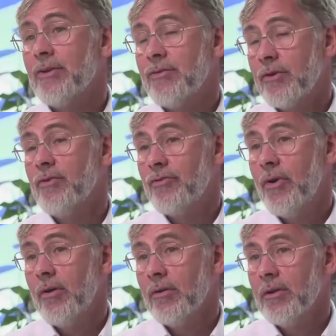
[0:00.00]
out of
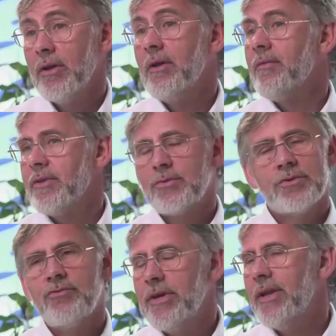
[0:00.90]
control, this
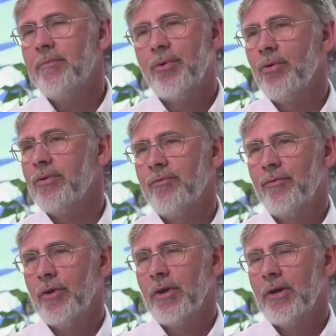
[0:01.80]
was really important
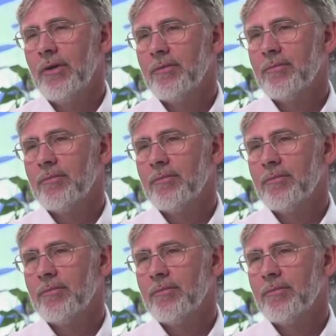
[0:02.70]
for her.